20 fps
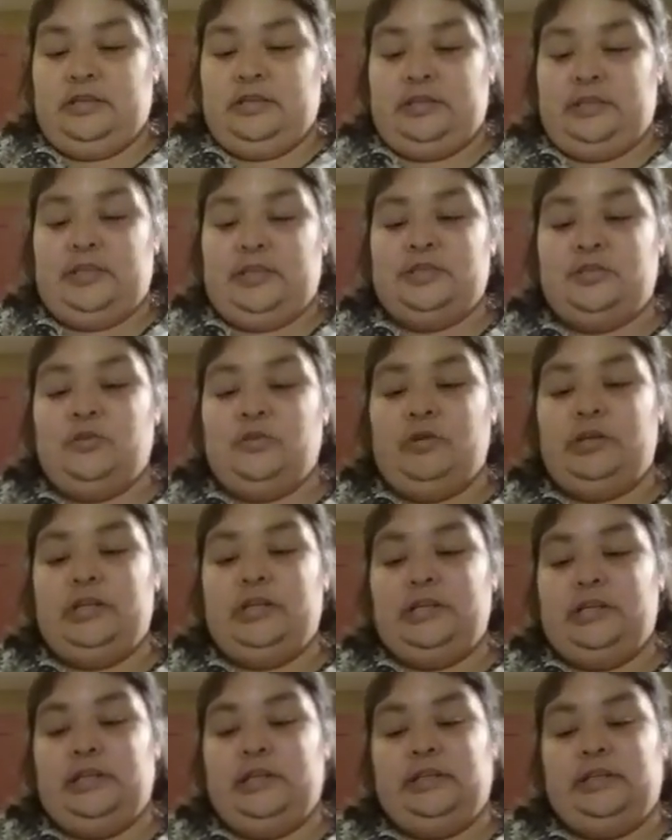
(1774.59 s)
shortening
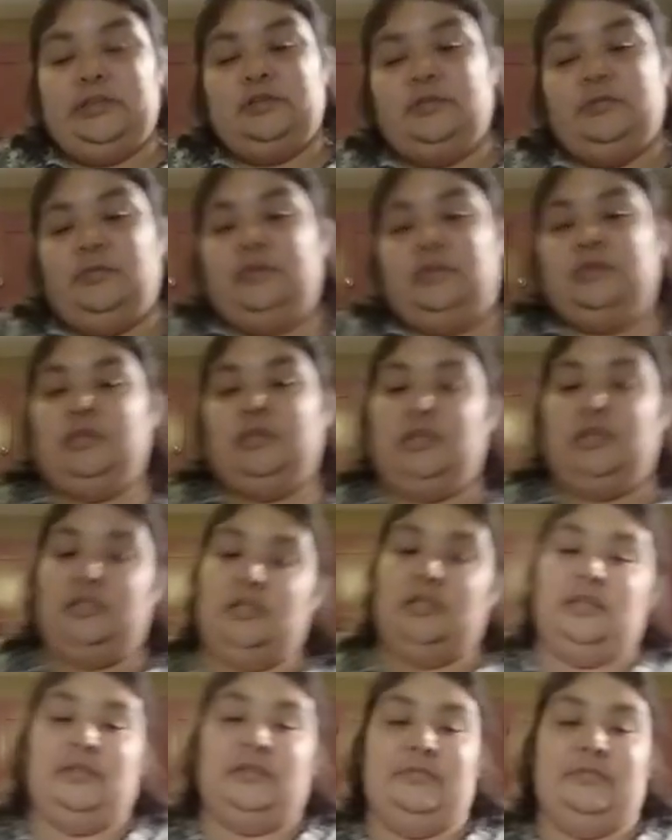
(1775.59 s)
in it, so it's
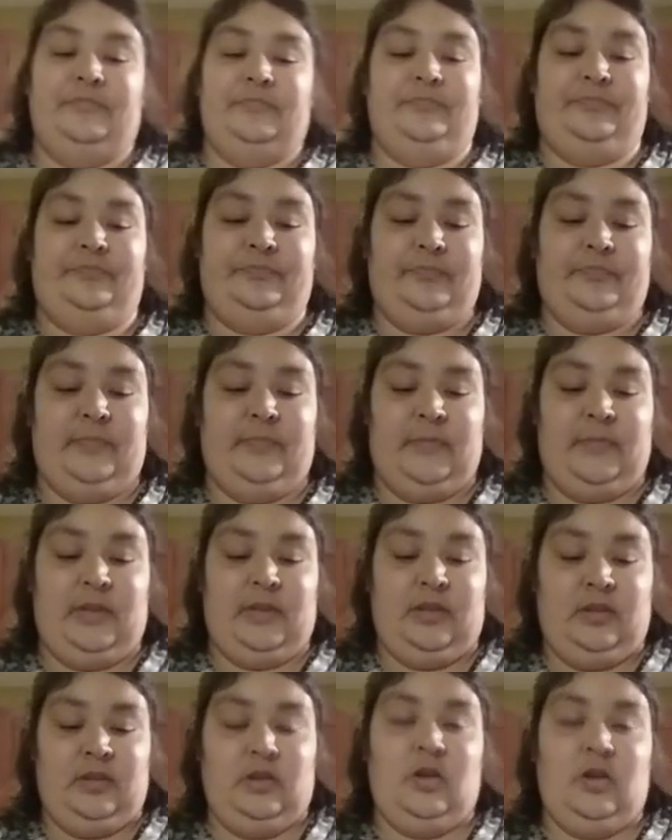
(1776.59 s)
gonna
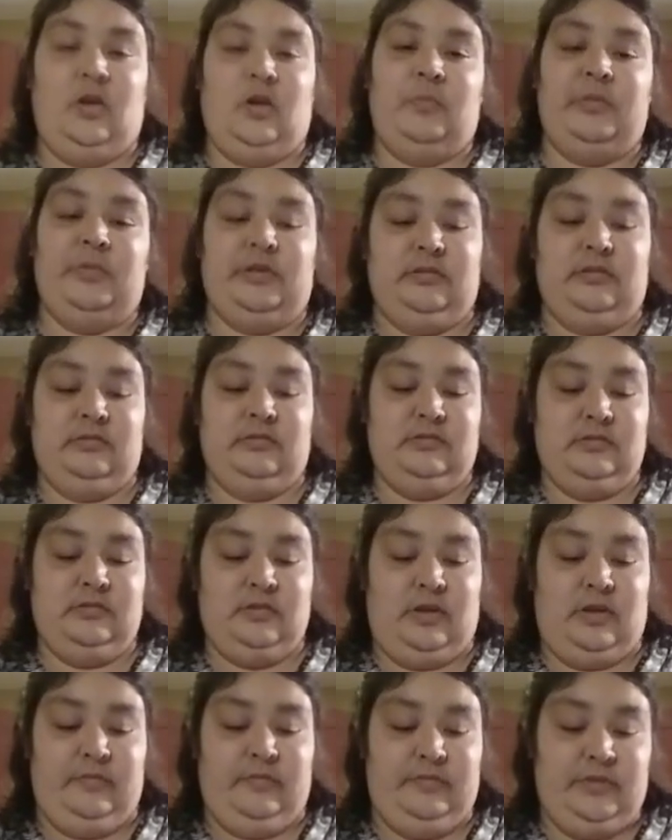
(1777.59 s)
help it
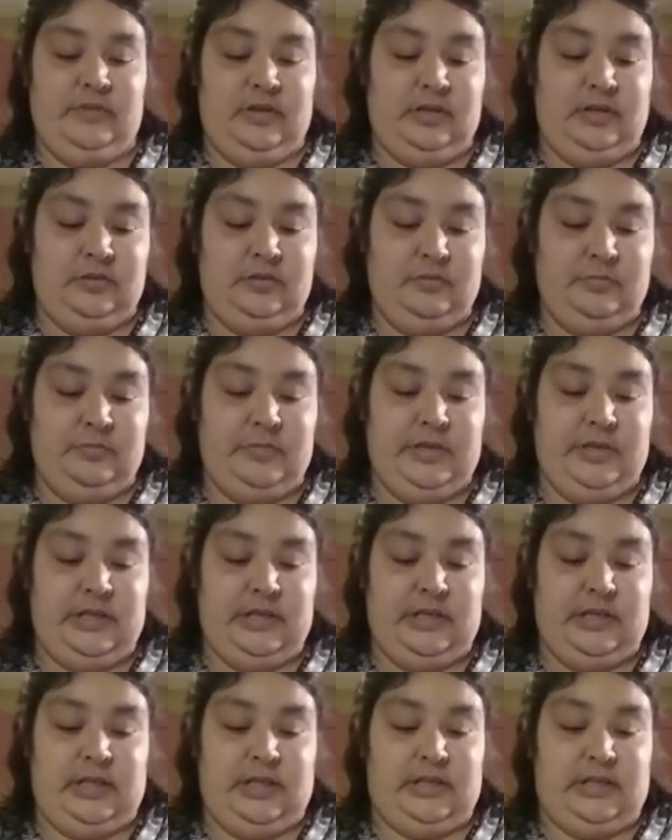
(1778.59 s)
soften a little bit,
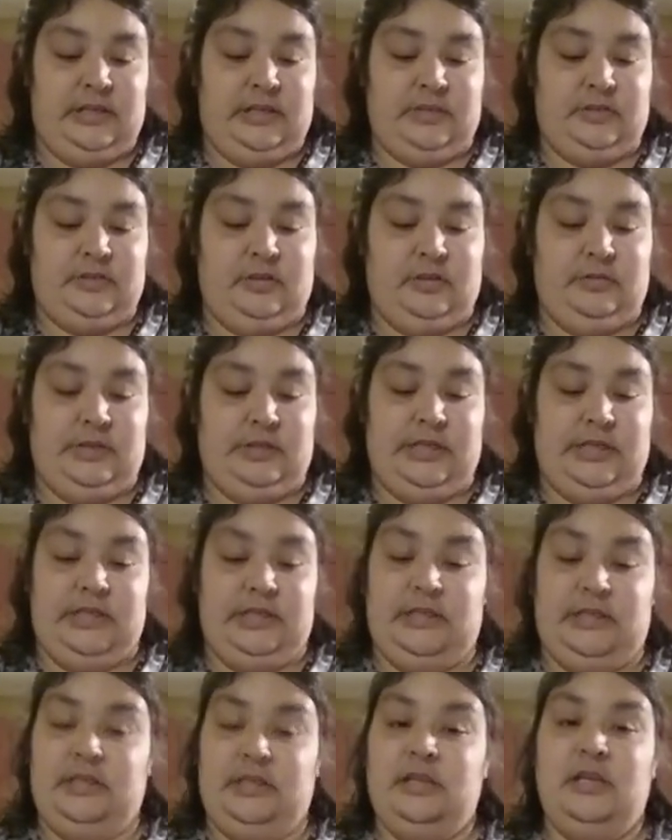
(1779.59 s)
and it's already
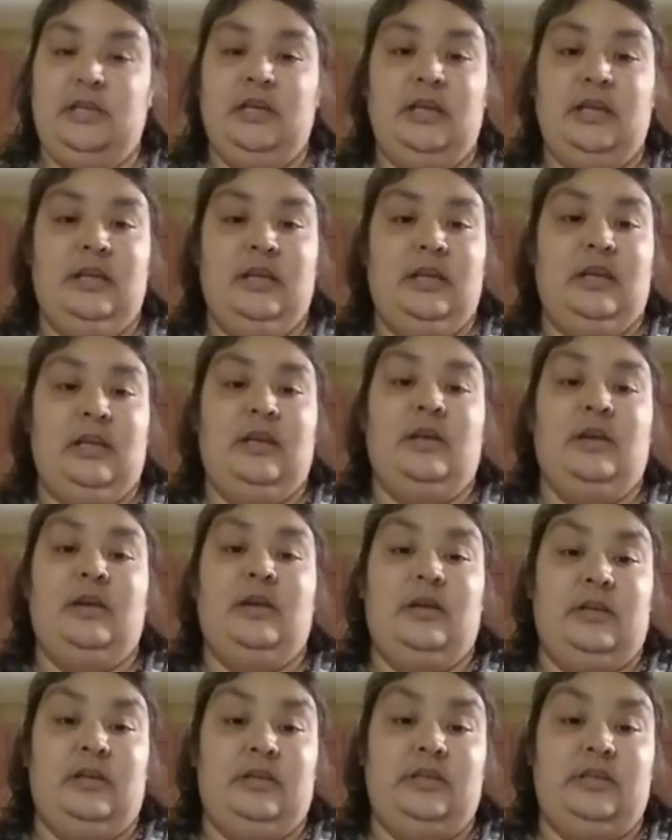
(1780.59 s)

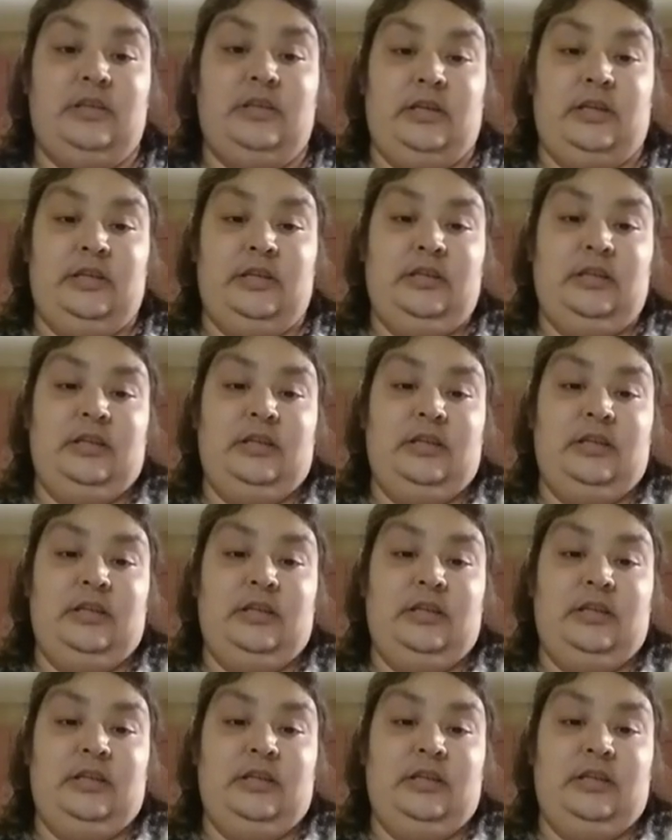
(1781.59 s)
done.